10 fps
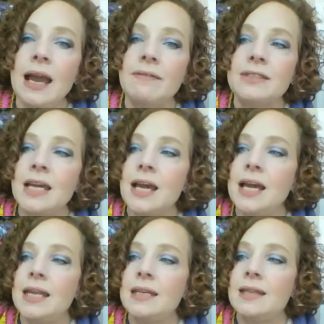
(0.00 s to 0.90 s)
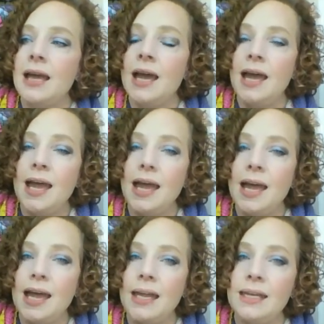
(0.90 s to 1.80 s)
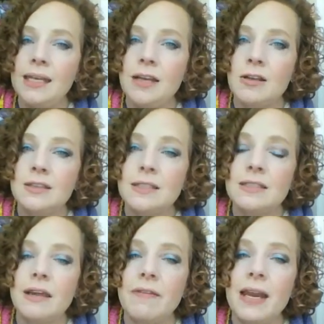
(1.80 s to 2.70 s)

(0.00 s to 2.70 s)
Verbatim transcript: I've done the head and ears and stuff,